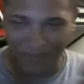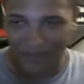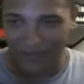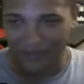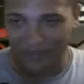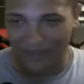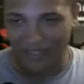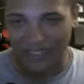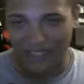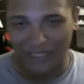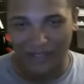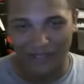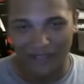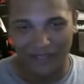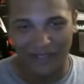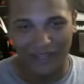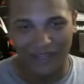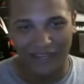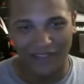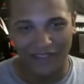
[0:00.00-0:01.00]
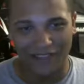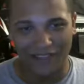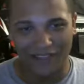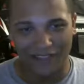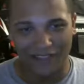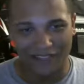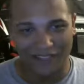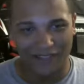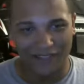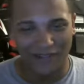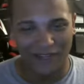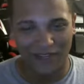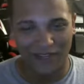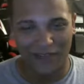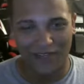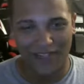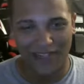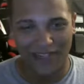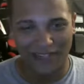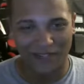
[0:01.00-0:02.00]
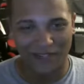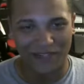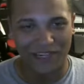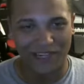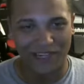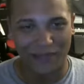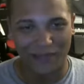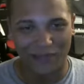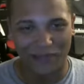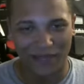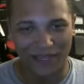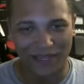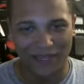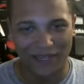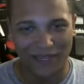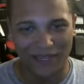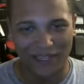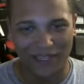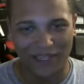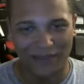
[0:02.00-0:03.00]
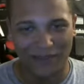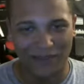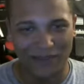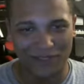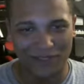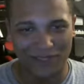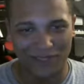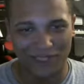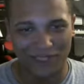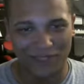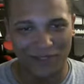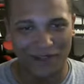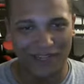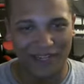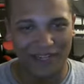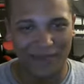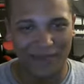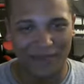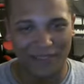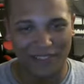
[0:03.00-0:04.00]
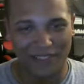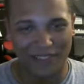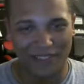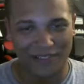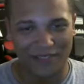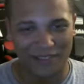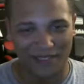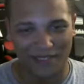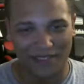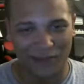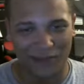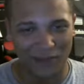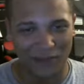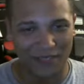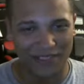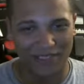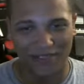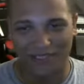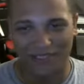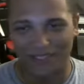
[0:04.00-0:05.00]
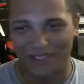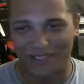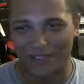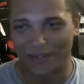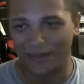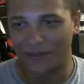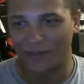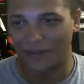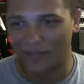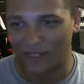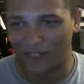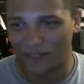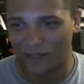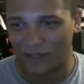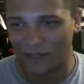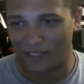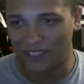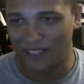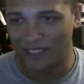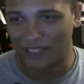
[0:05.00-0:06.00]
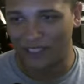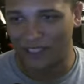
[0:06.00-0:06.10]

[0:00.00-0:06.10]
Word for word: Like he, I think that's even how the actor kind of played it. Like he was like trying to be like when he's in the sewer with Georgie,